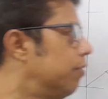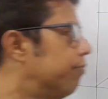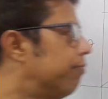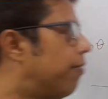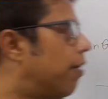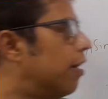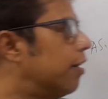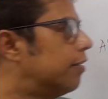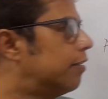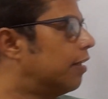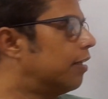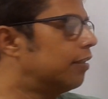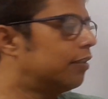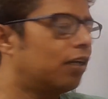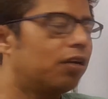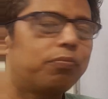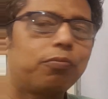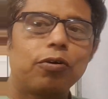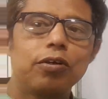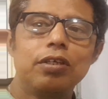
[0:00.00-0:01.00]
functions
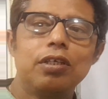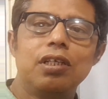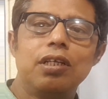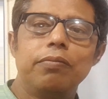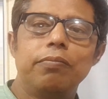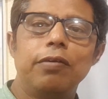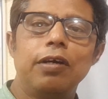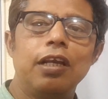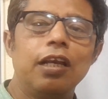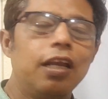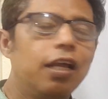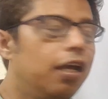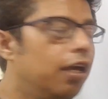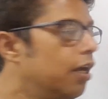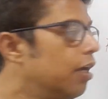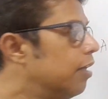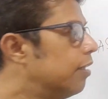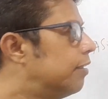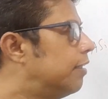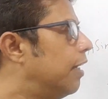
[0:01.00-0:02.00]
are positive in
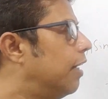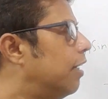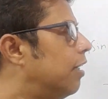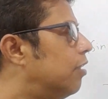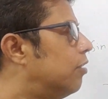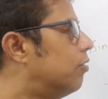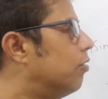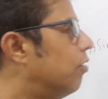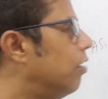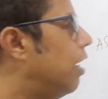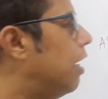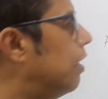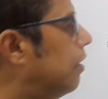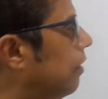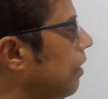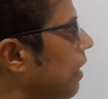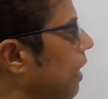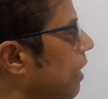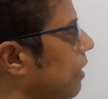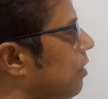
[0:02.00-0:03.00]
second. So let's
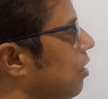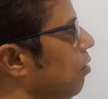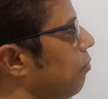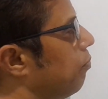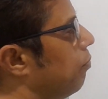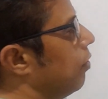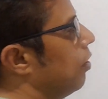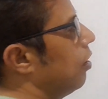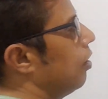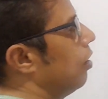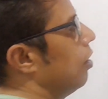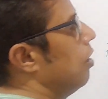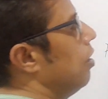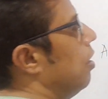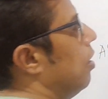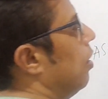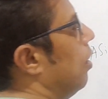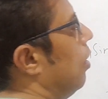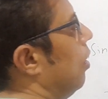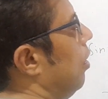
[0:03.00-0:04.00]
an example,
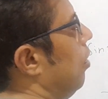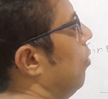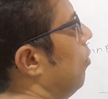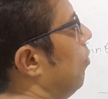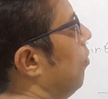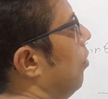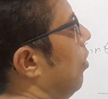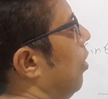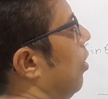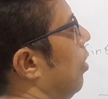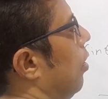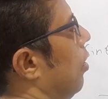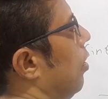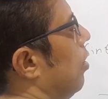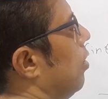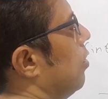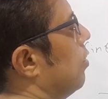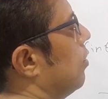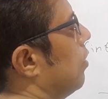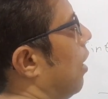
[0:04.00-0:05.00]

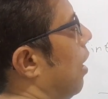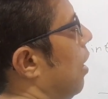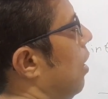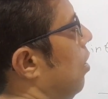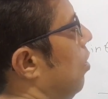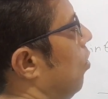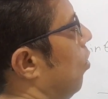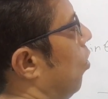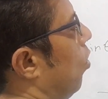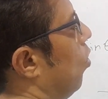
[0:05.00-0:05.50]
sine